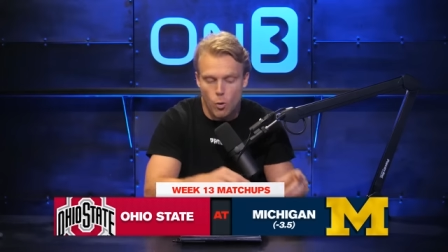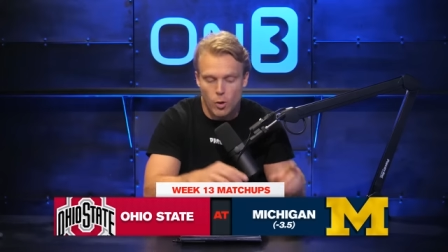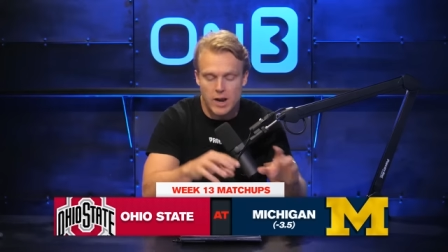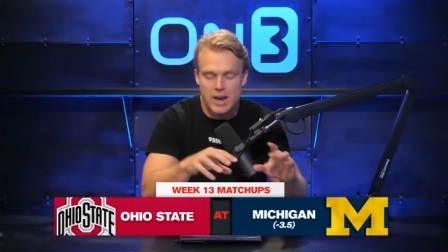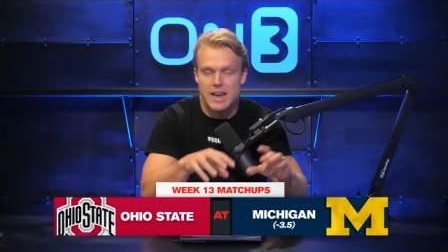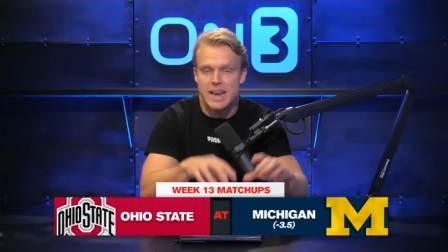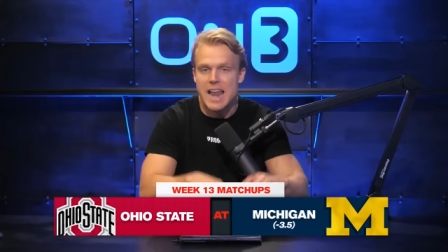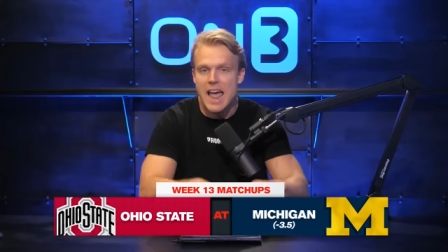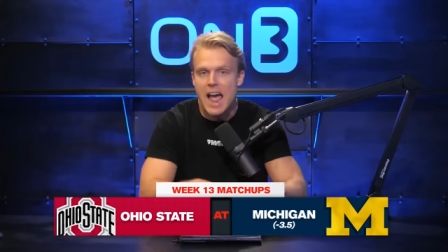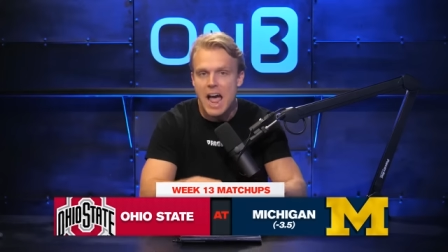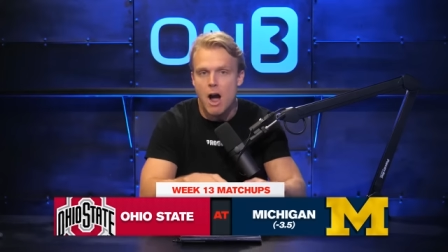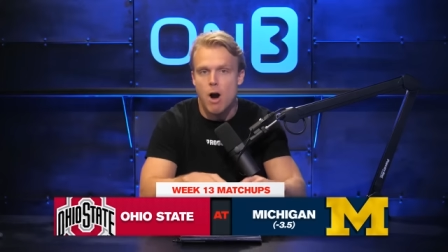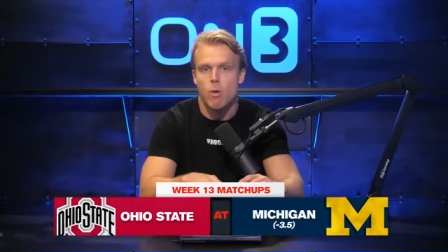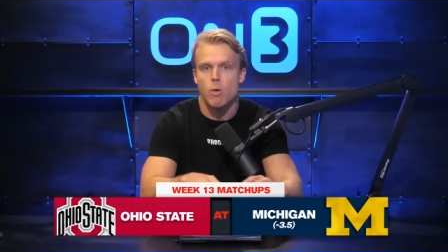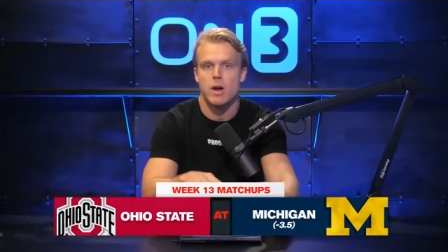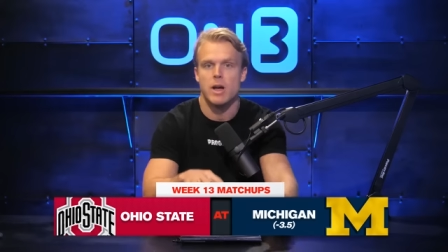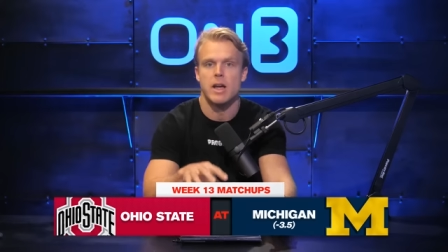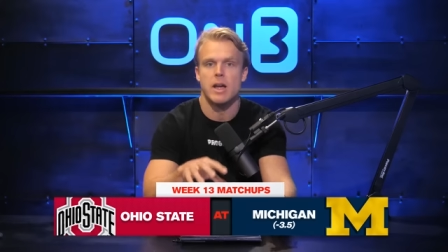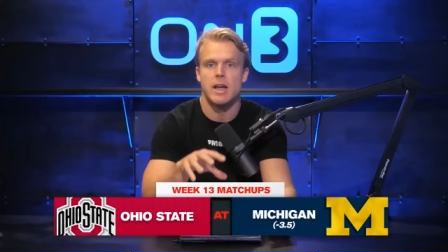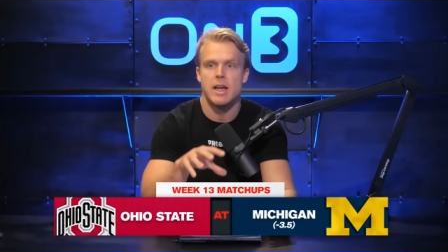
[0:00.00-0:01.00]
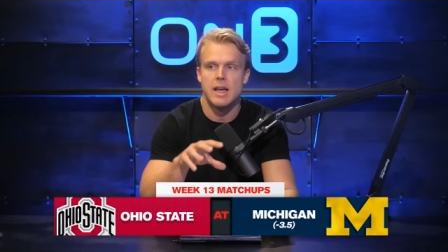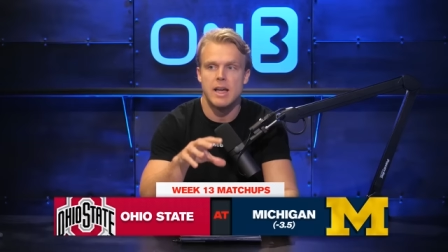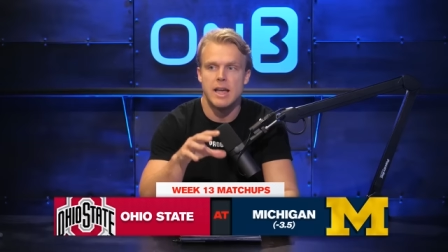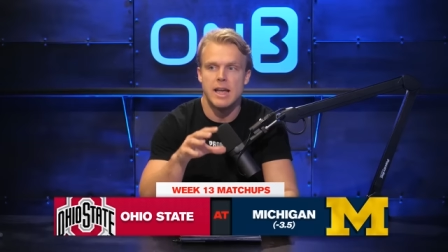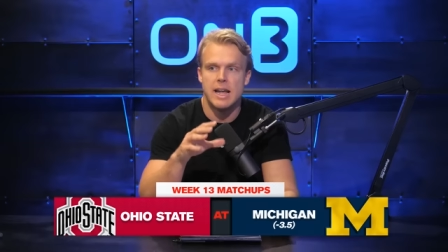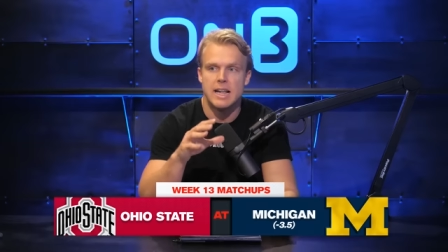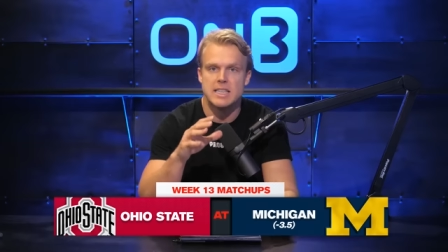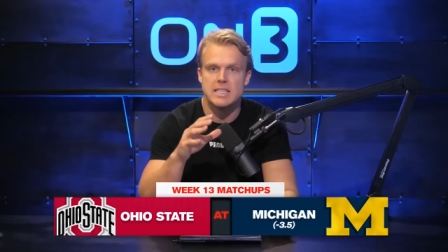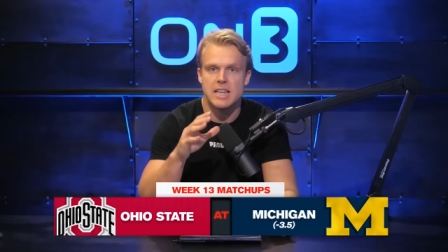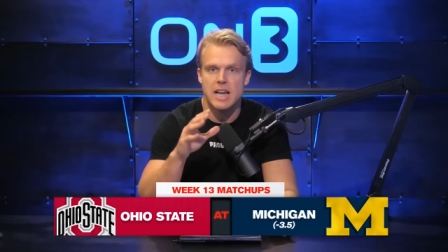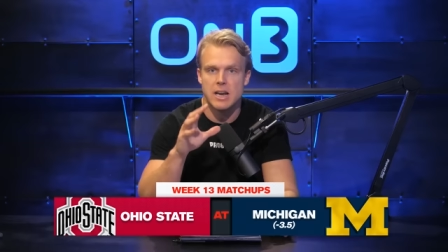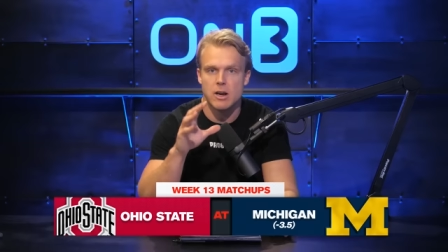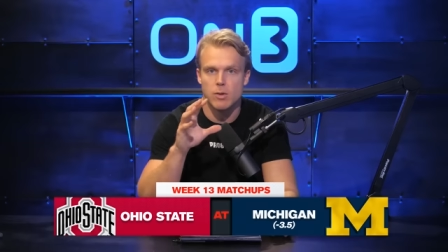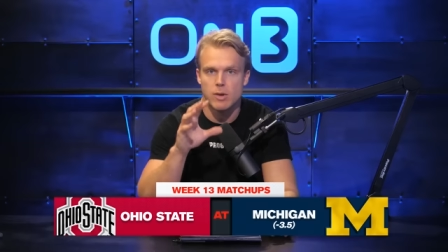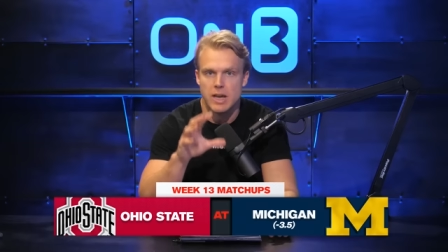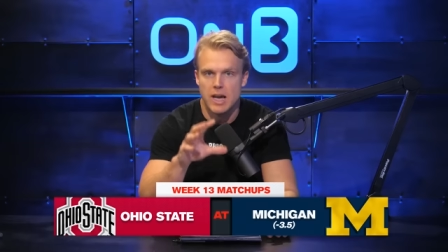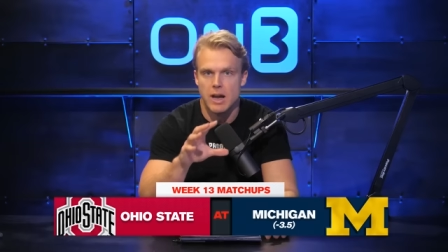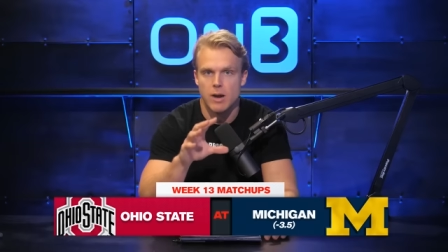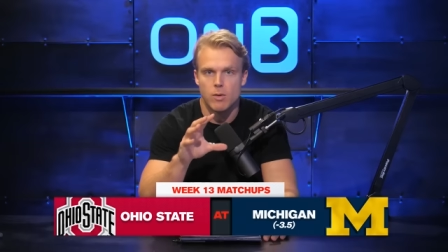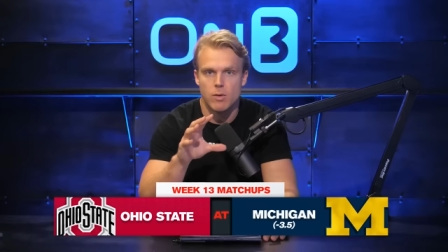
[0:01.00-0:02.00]
And now it's like,
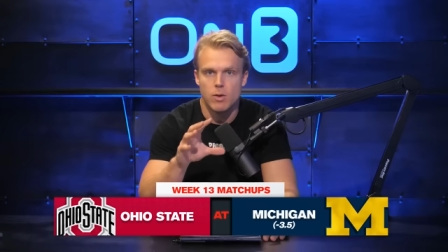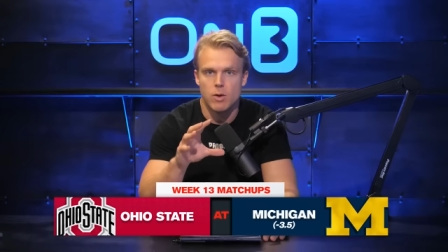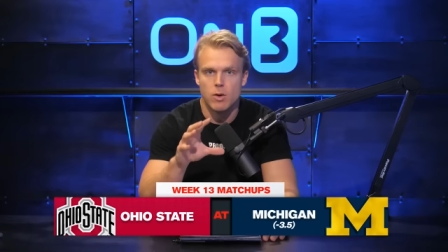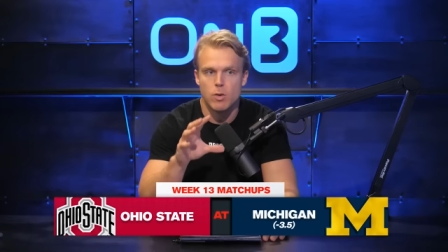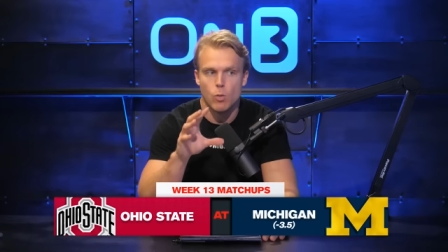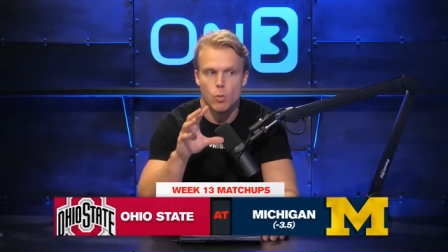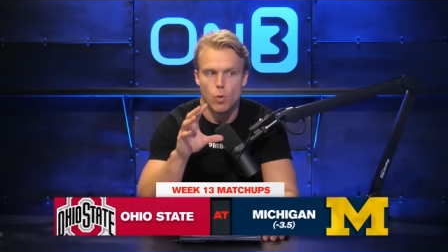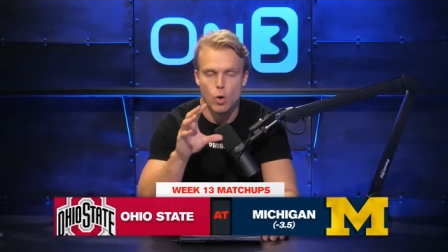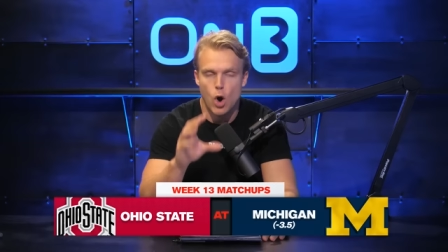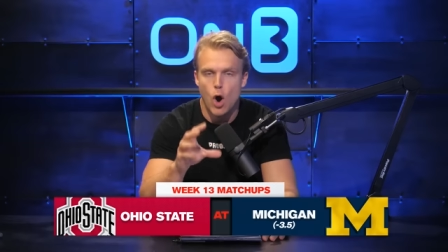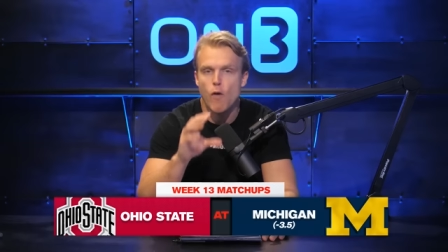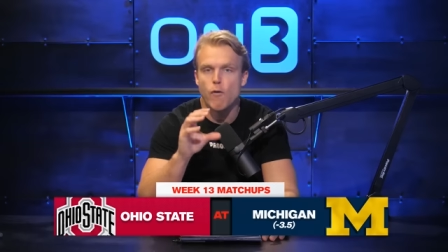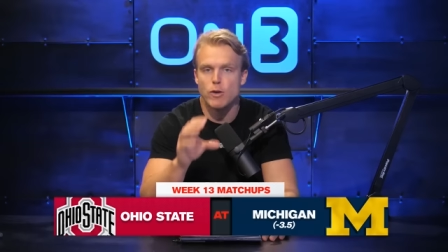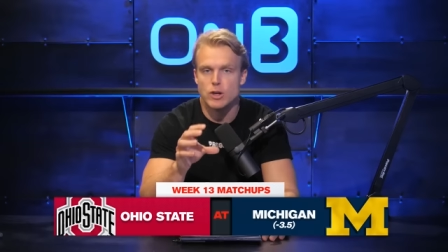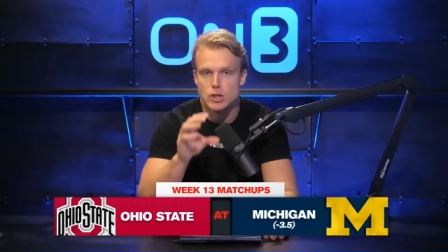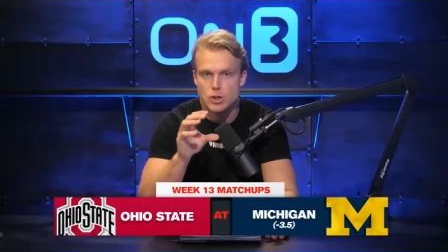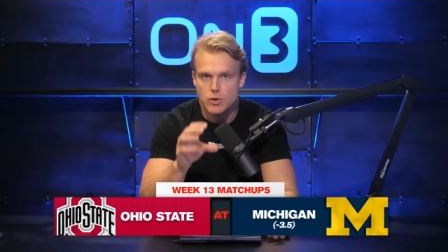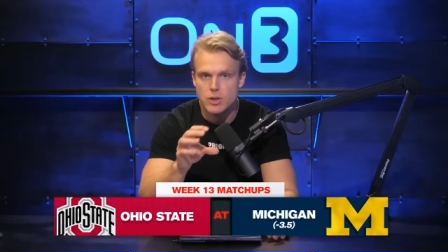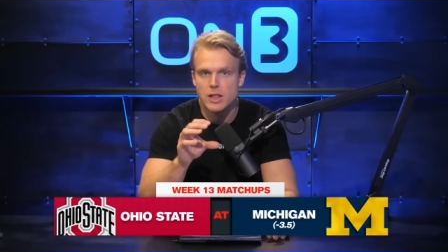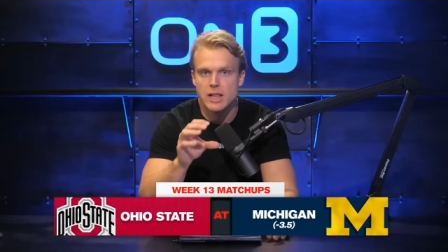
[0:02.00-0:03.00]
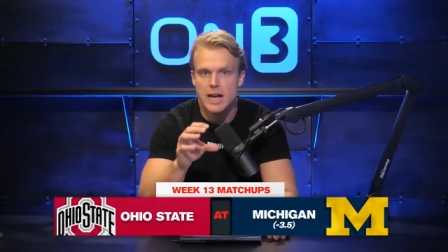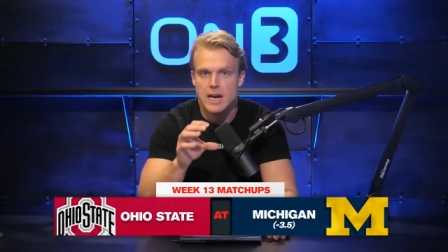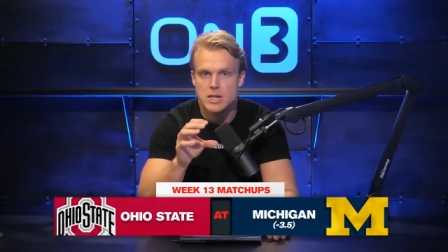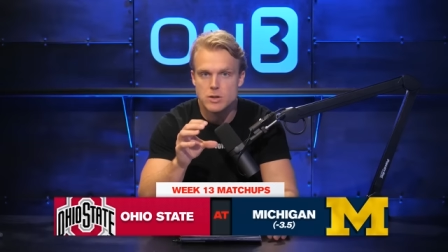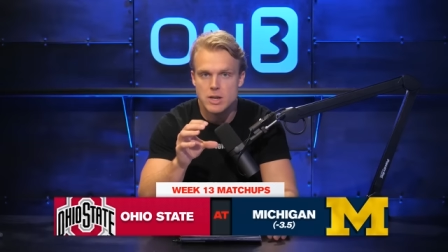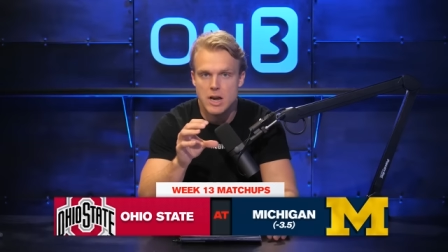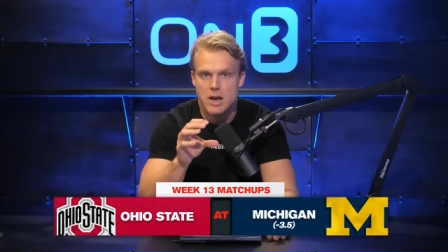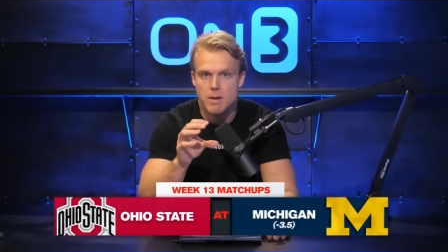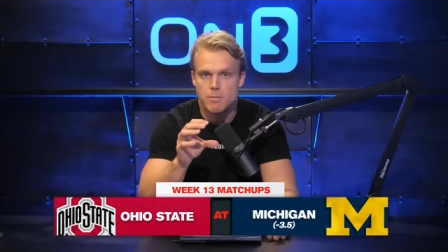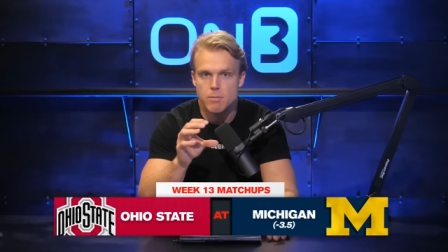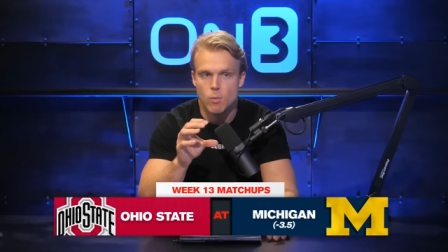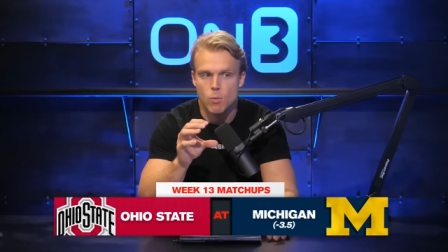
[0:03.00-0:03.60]
okay, we're oh for two the last time.